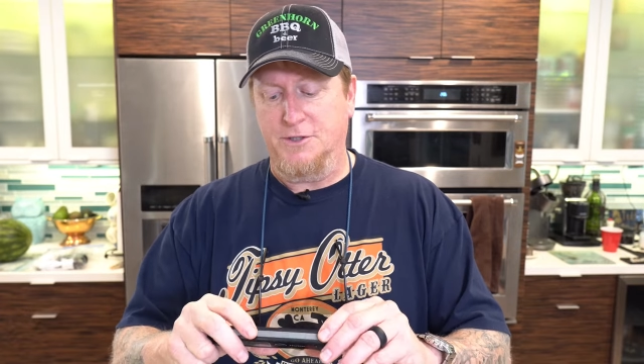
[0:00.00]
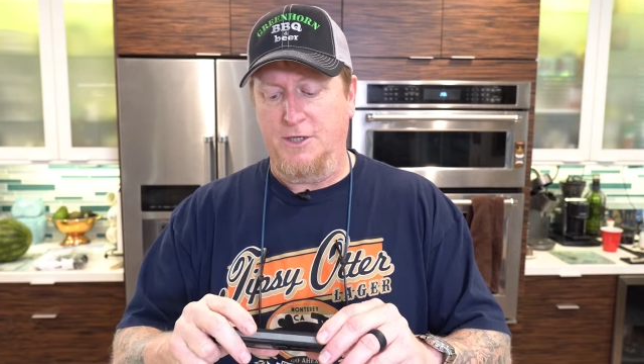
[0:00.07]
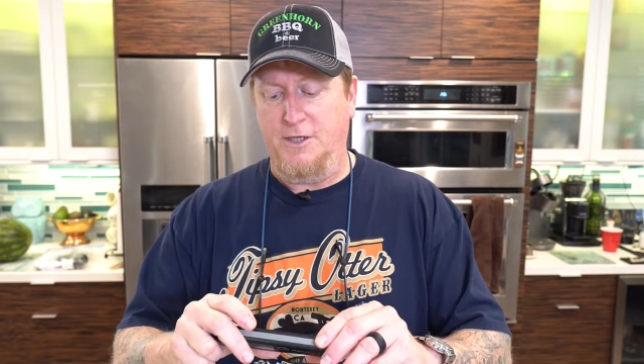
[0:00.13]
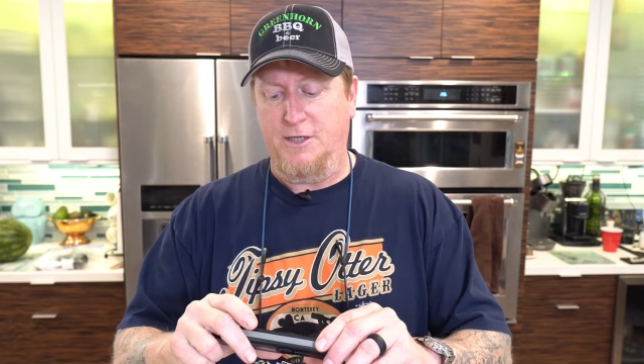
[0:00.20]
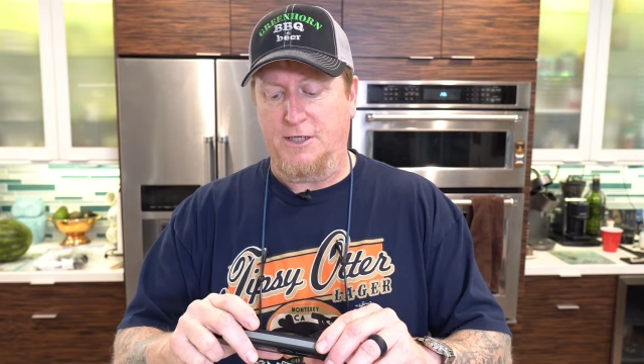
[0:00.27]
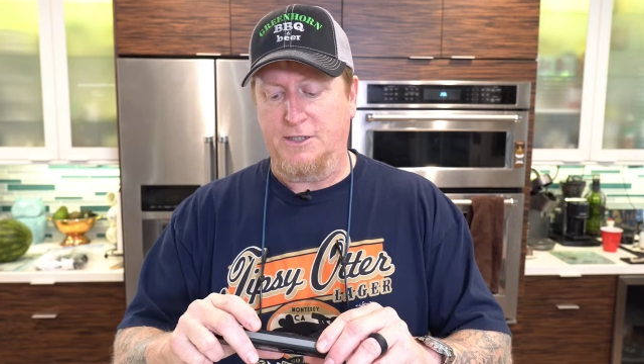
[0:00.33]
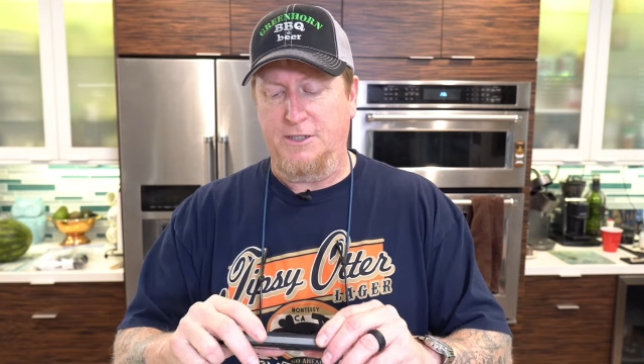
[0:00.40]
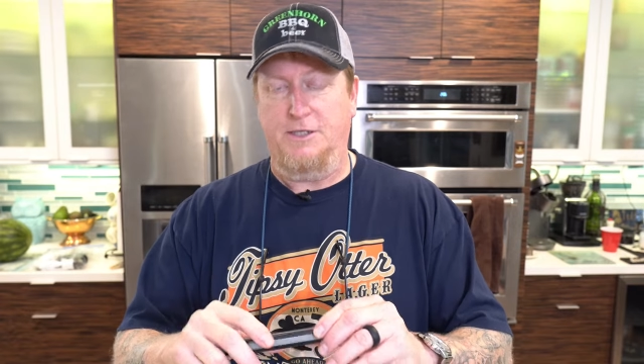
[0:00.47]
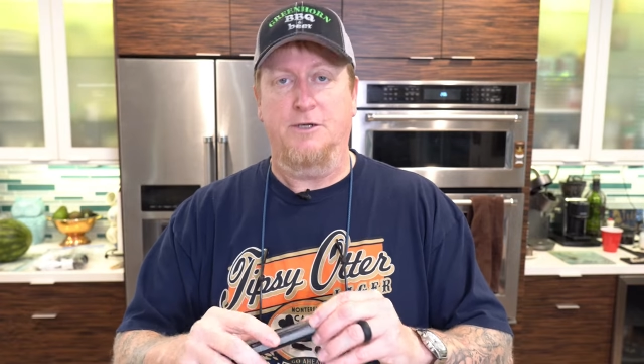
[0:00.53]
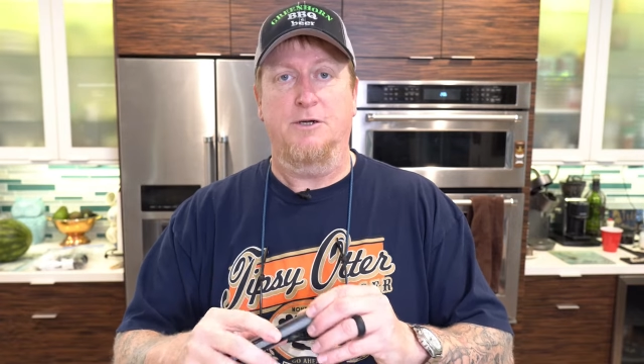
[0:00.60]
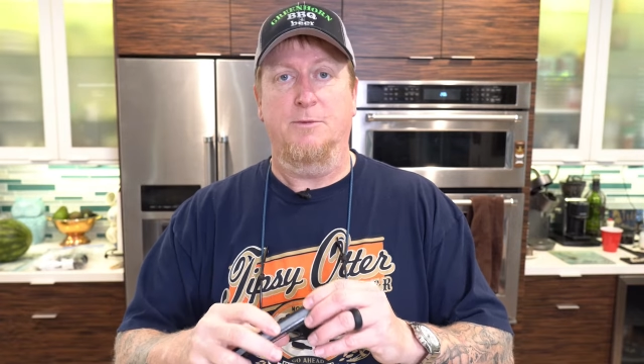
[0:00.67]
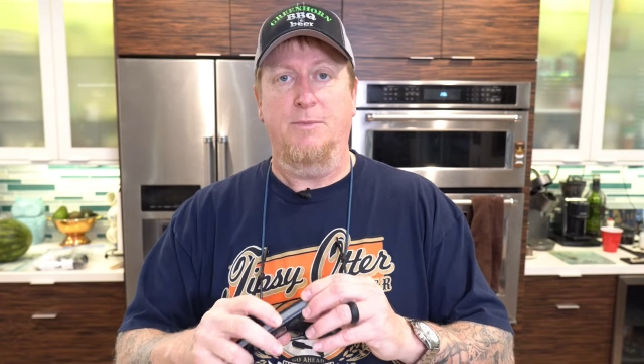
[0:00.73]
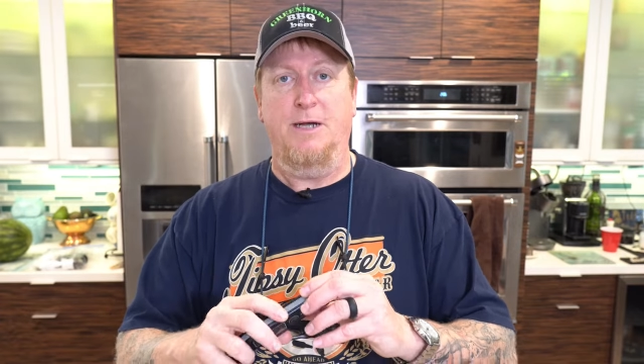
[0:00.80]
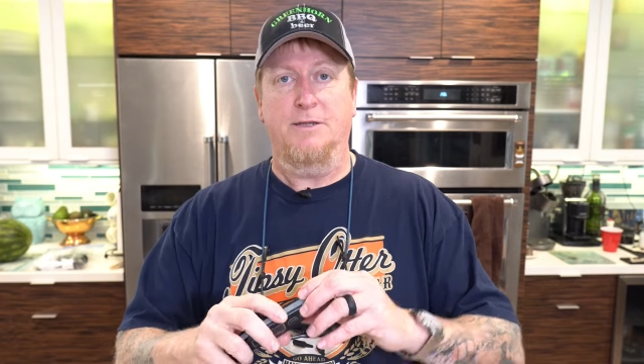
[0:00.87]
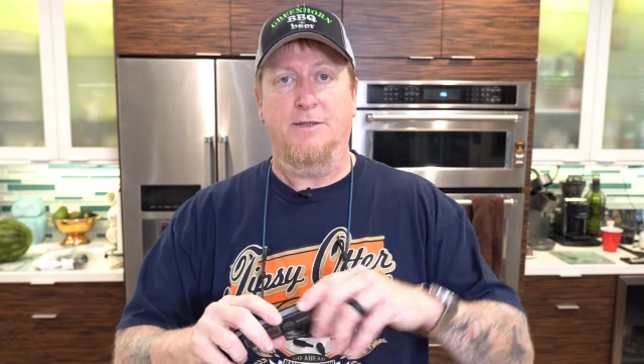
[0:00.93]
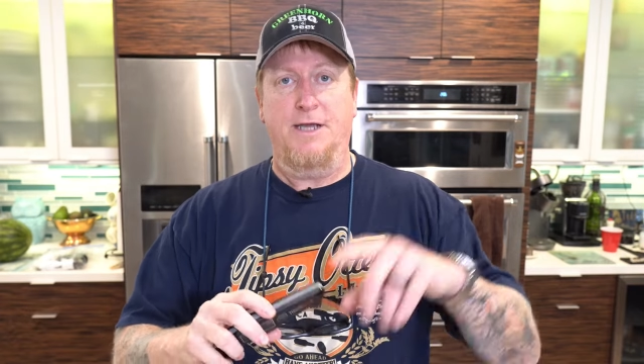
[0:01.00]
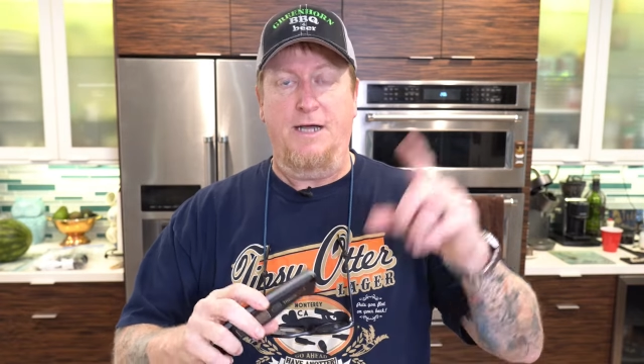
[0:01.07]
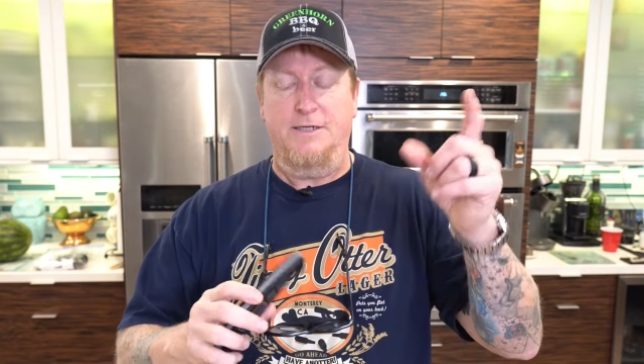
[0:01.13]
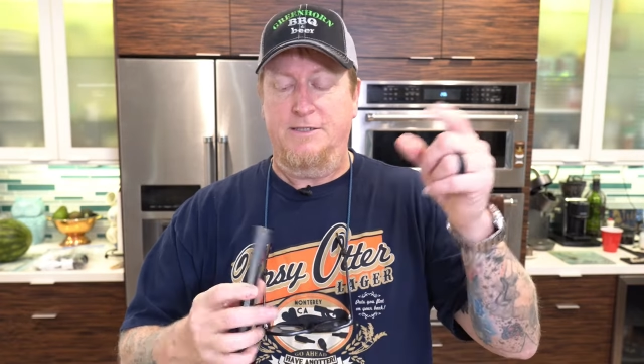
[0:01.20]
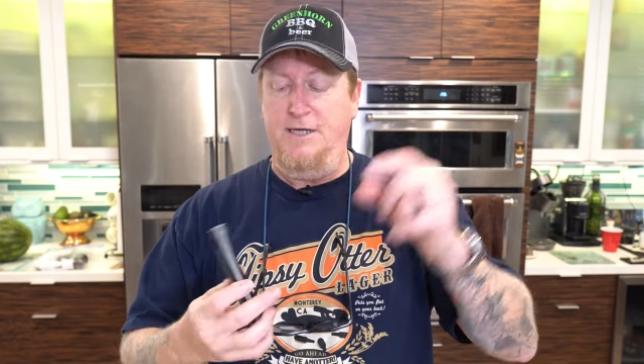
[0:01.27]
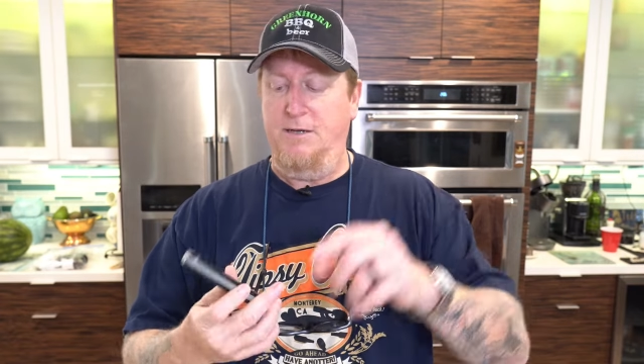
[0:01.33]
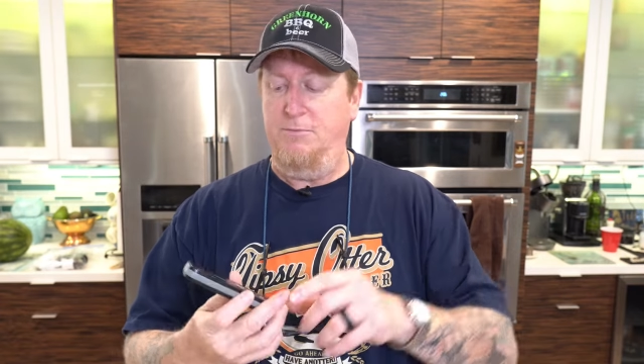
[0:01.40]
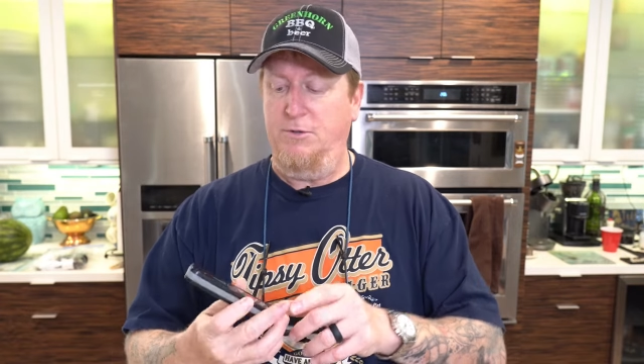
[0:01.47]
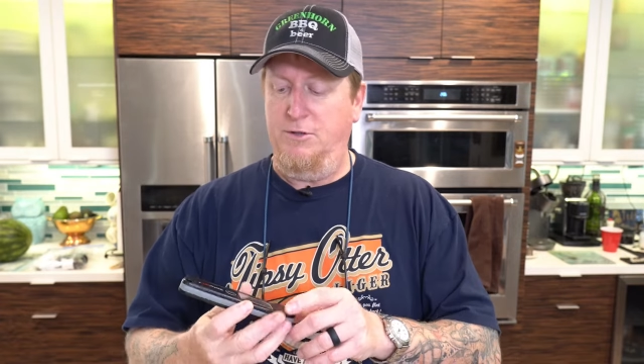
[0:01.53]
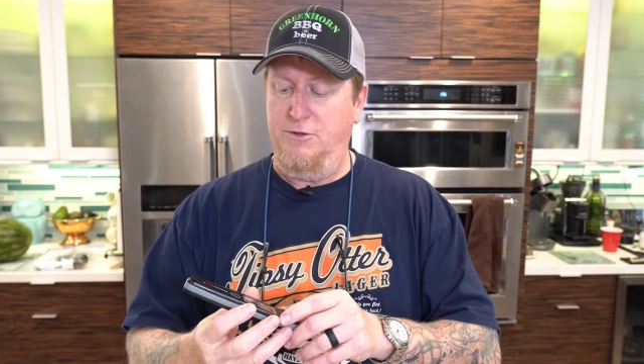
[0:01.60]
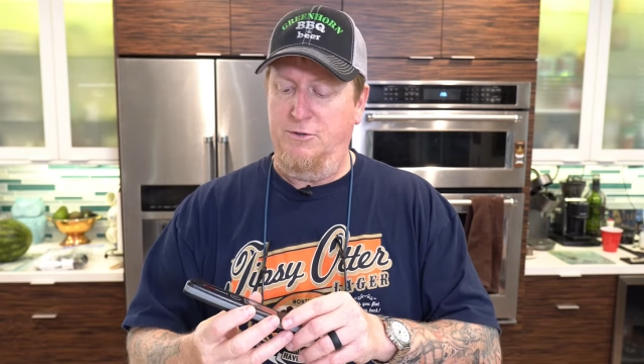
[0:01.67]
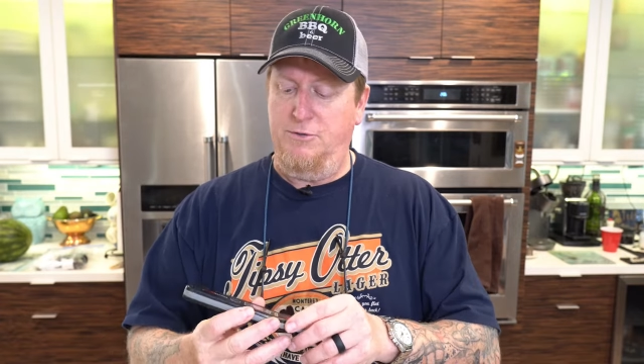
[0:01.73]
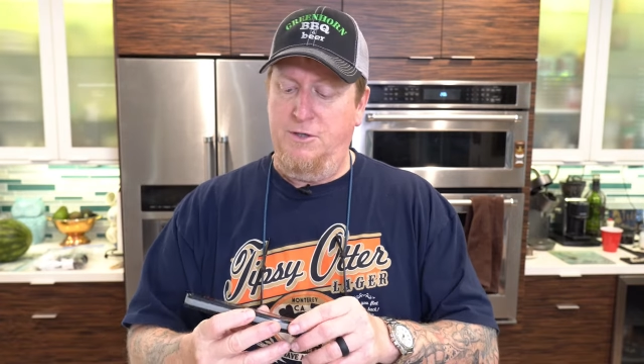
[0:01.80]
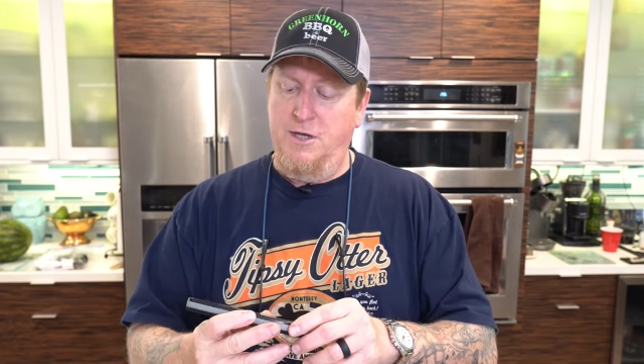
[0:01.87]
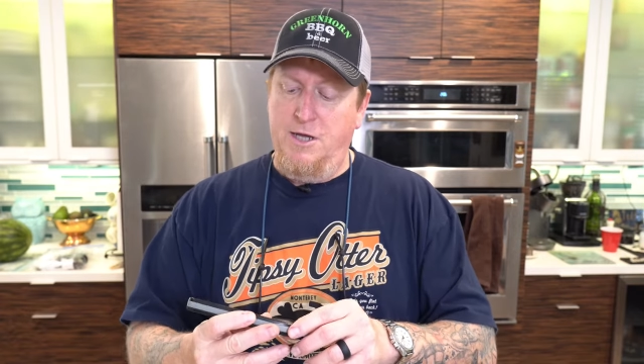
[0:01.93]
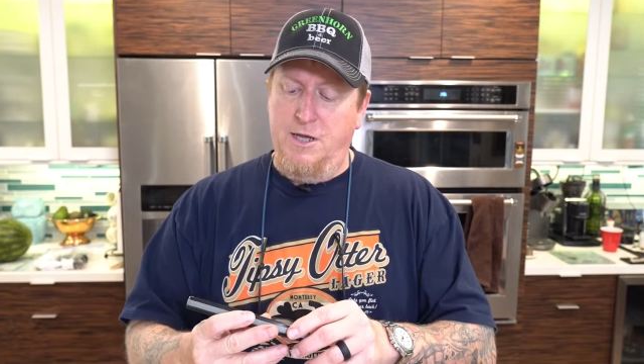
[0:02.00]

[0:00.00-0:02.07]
Uh, I'd like to hear about that down below.